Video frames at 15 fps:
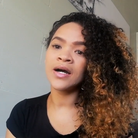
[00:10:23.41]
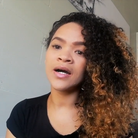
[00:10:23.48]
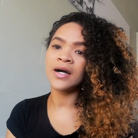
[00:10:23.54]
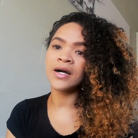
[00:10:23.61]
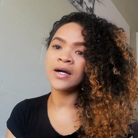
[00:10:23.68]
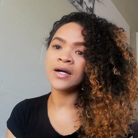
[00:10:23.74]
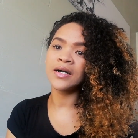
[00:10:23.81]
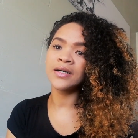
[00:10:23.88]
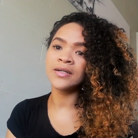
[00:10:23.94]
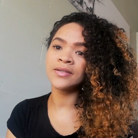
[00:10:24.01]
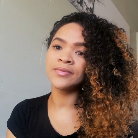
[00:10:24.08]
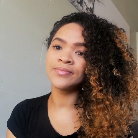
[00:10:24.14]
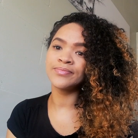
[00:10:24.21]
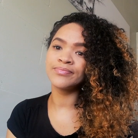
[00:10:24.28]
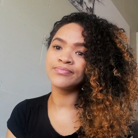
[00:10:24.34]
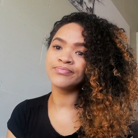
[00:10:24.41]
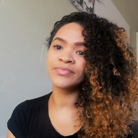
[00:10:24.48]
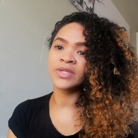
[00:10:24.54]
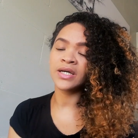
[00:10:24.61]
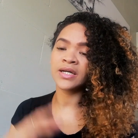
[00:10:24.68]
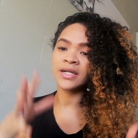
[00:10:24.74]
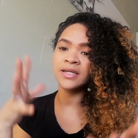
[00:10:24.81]

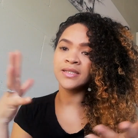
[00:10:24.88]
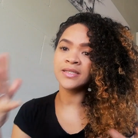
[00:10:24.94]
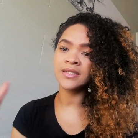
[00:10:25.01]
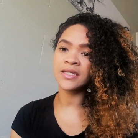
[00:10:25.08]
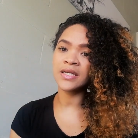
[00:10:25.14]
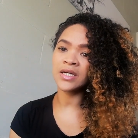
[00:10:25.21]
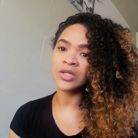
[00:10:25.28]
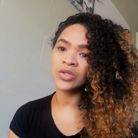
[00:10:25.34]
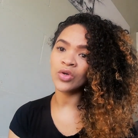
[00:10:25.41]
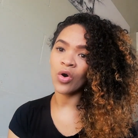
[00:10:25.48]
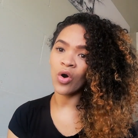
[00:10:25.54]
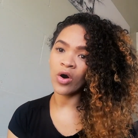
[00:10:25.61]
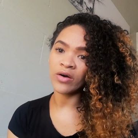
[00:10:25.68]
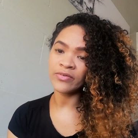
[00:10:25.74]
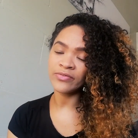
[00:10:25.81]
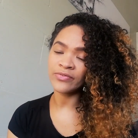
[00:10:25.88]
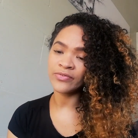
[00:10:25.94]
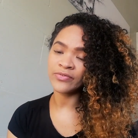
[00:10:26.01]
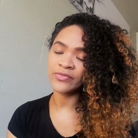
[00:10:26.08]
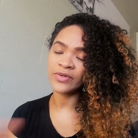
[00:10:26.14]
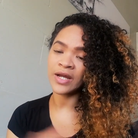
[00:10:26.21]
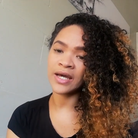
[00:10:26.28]
rinsing it
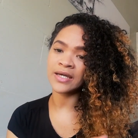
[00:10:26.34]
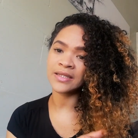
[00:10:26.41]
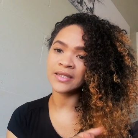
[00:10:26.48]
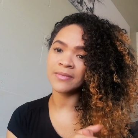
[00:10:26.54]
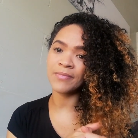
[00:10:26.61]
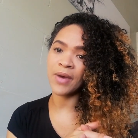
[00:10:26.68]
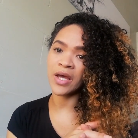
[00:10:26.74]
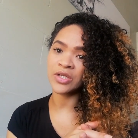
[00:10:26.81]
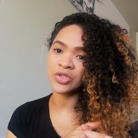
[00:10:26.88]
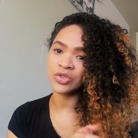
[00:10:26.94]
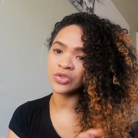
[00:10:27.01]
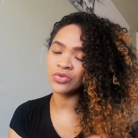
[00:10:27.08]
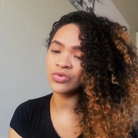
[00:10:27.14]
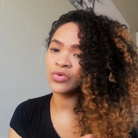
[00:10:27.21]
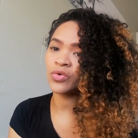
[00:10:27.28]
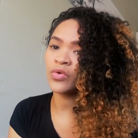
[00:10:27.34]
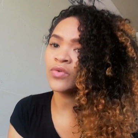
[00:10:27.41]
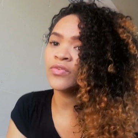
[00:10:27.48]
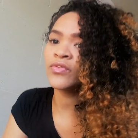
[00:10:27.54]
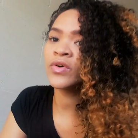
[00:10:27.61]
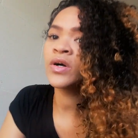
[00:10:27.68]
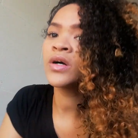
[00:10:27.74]
off, like the mask
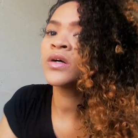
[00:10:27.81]
off.